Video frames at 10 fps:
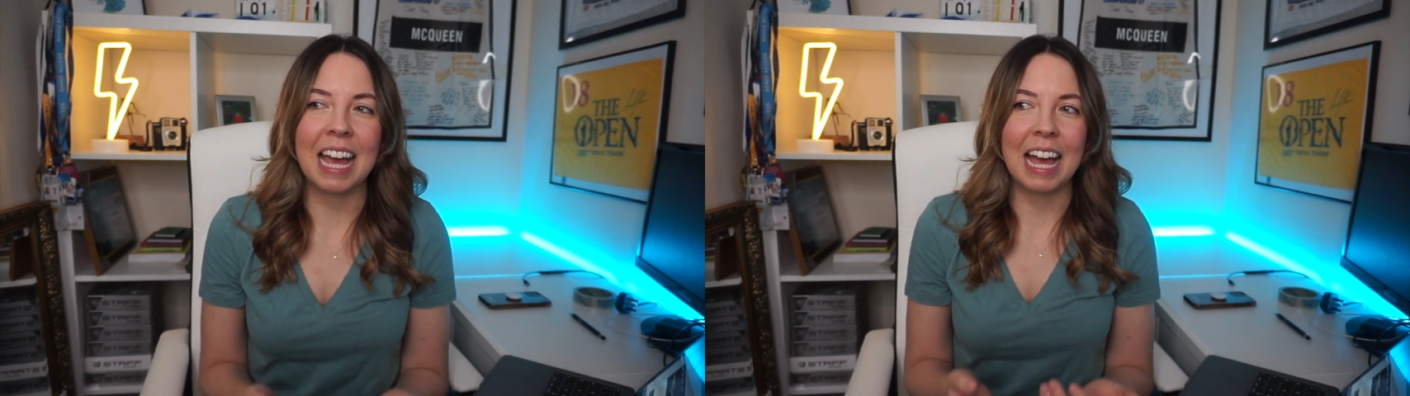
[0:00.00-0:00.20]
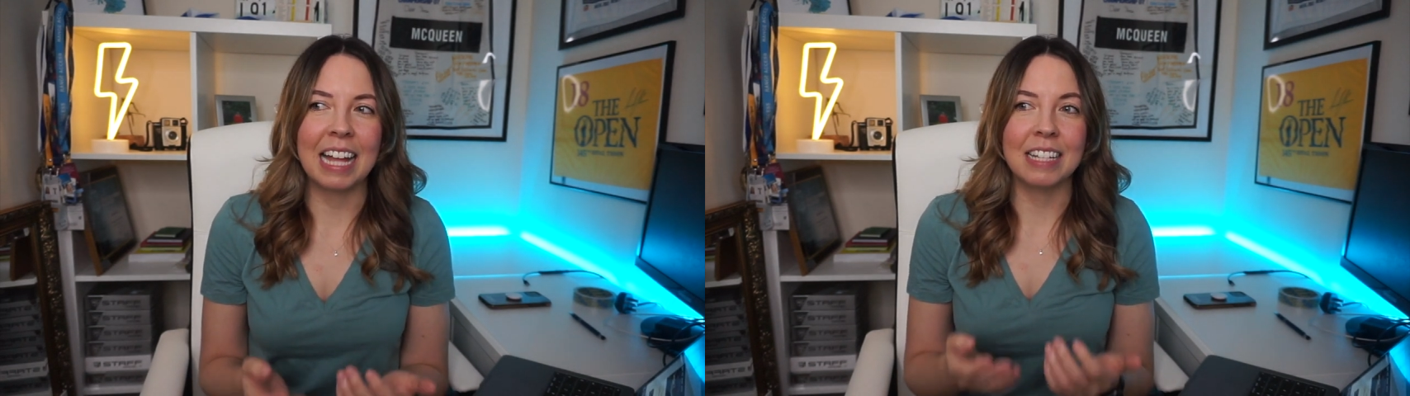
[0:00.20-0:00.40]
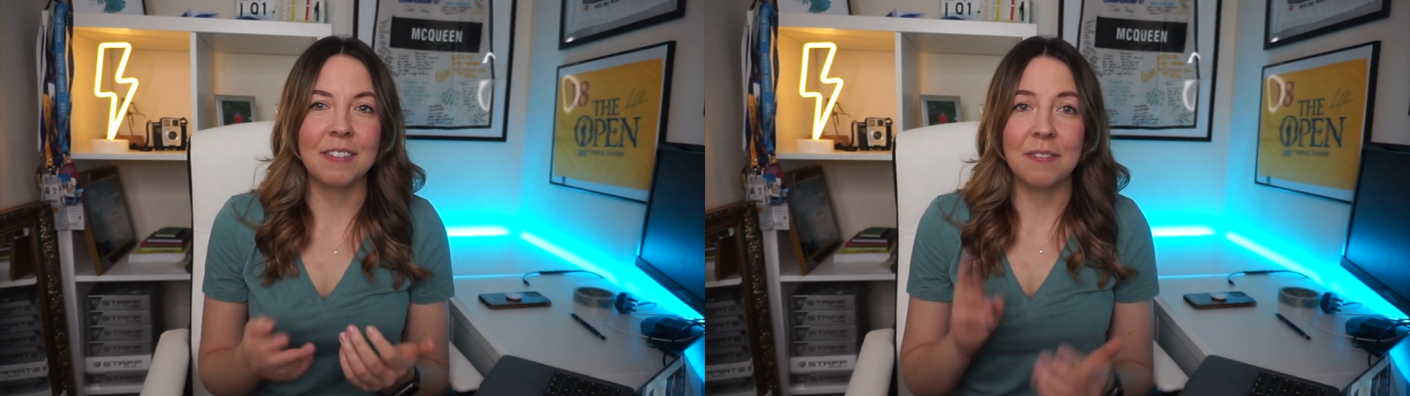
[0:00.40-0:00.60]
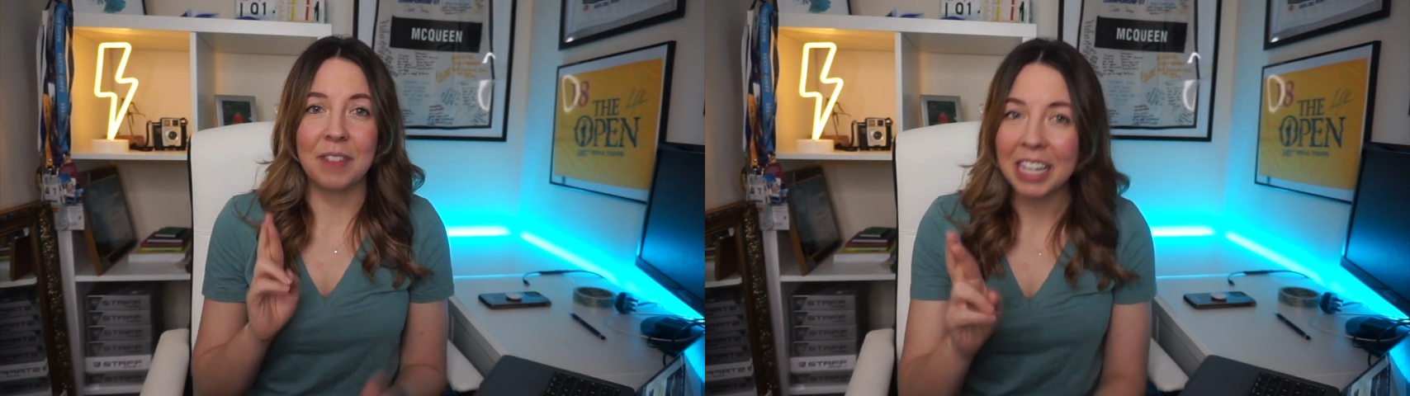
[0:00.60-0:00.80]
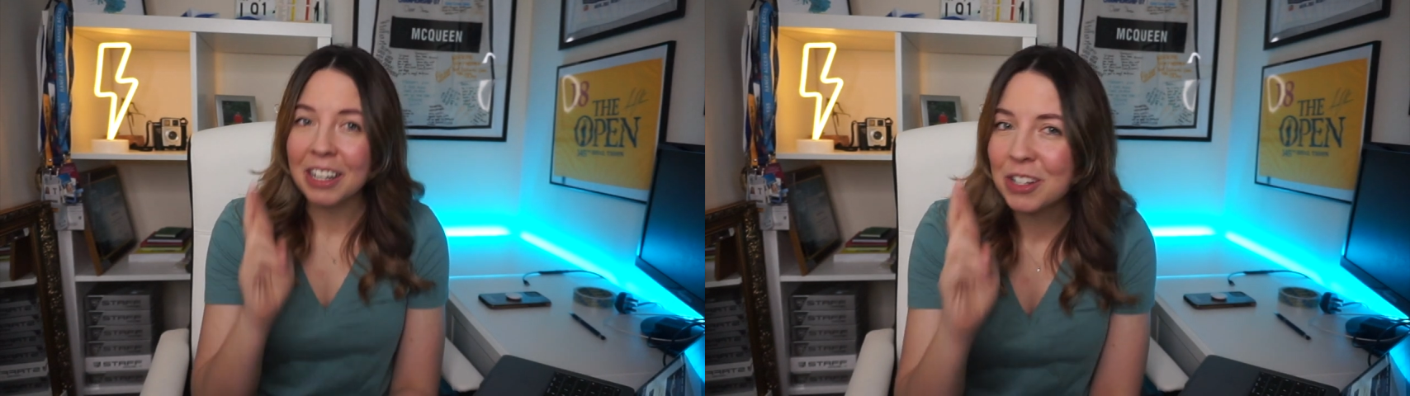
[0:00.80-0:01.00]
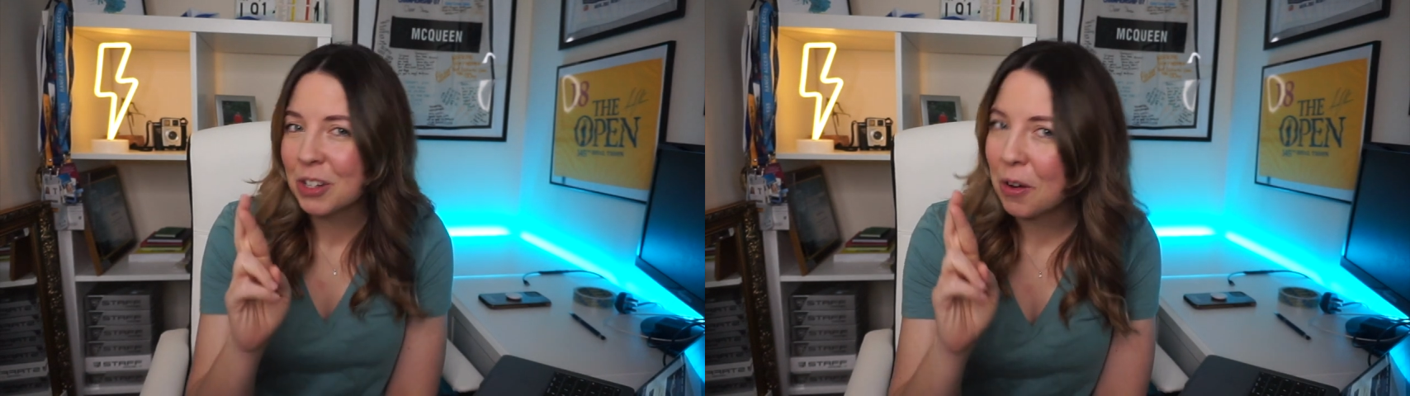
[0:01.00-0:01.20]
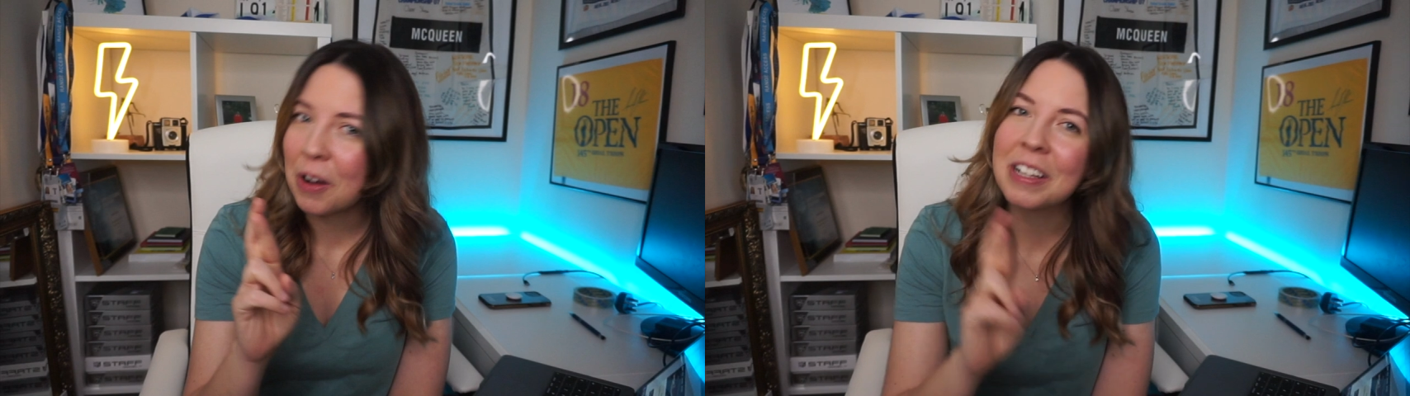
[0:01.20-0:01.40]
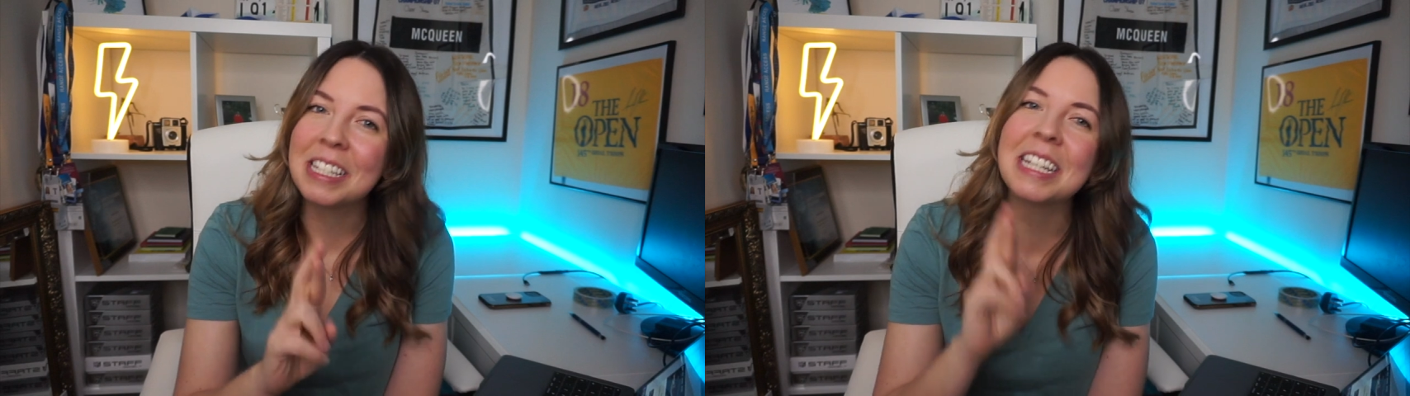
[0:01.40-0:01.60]
and fingers
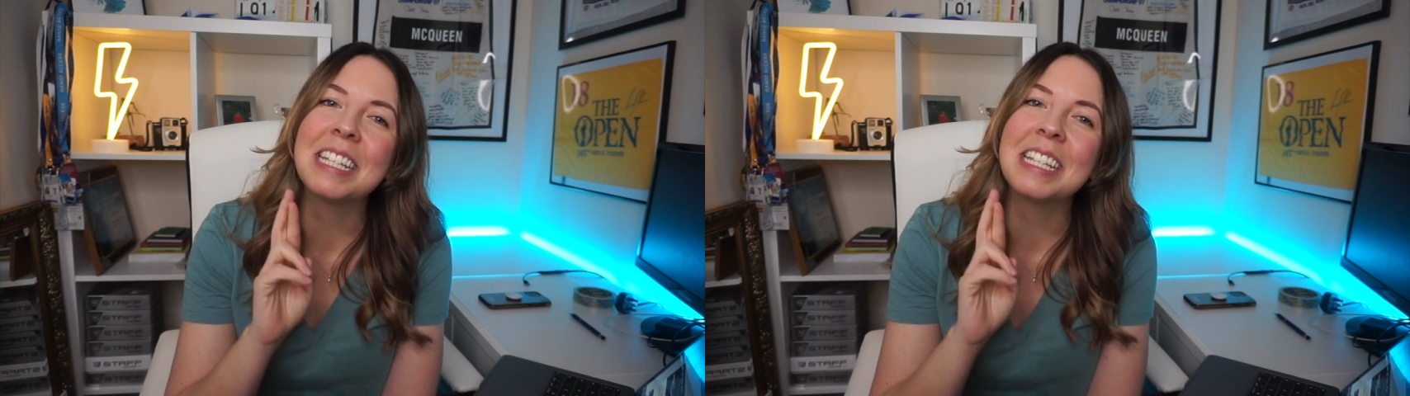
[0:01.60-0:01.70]
crossed